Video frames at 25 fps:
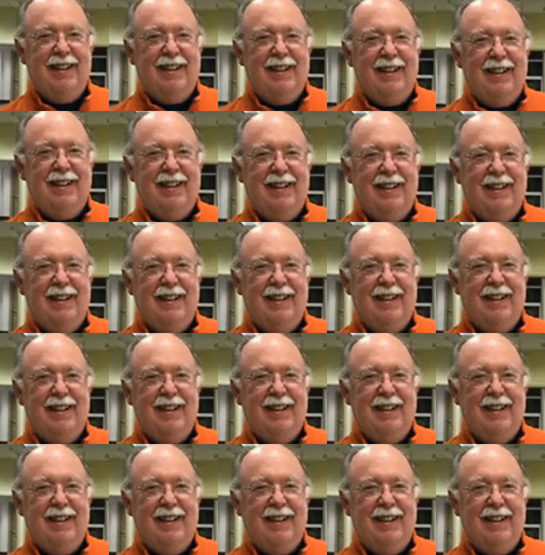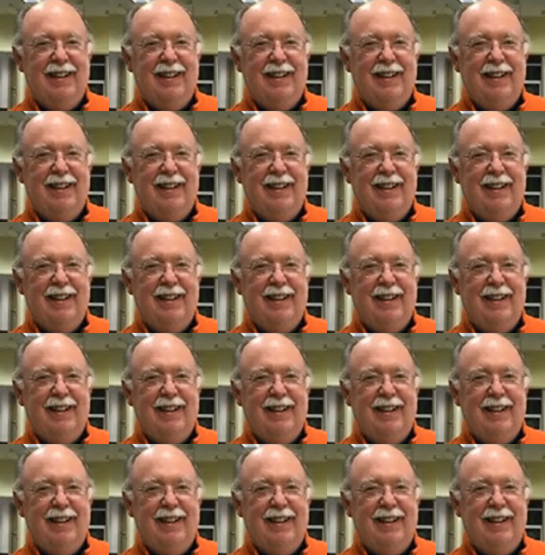
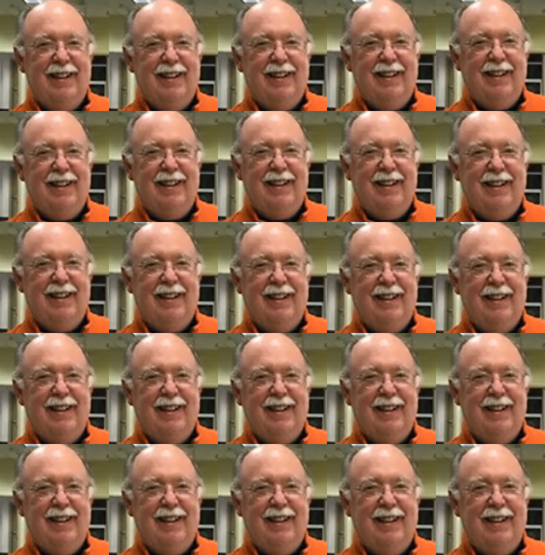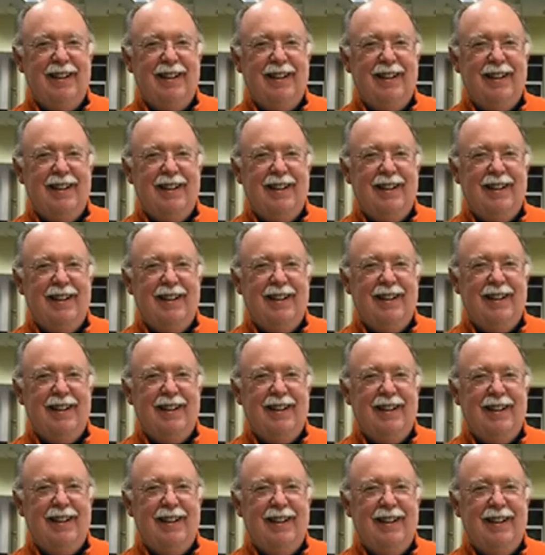
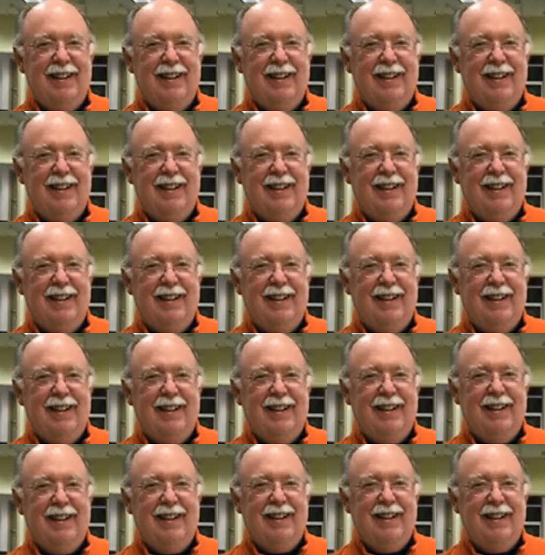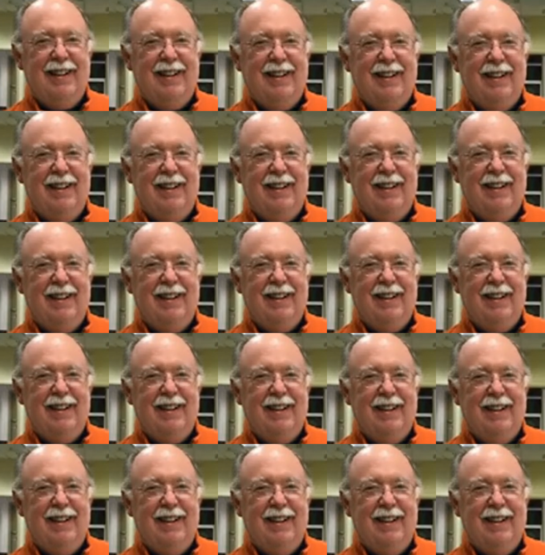
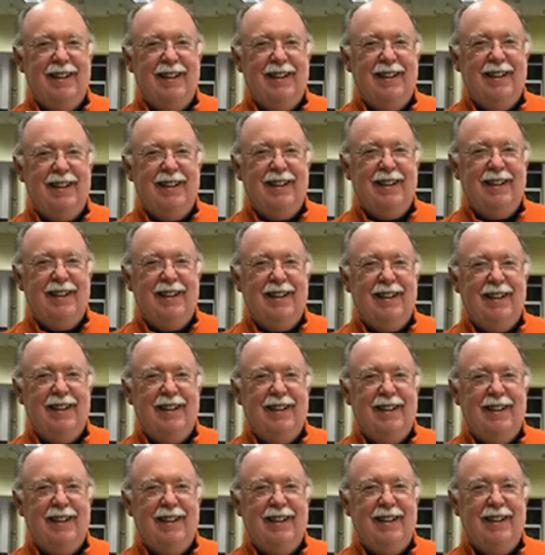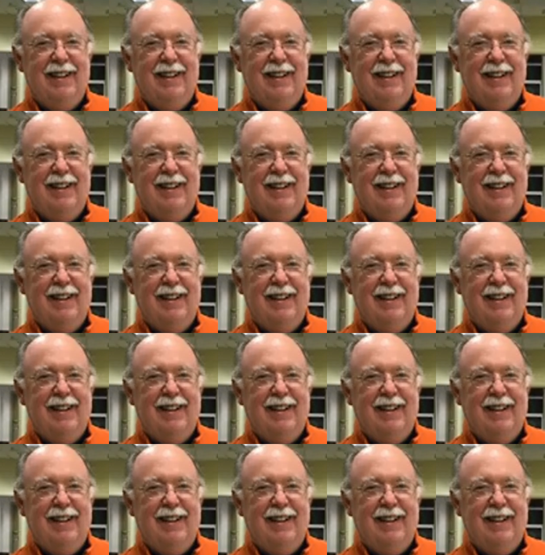No words are spoken by the person on screen.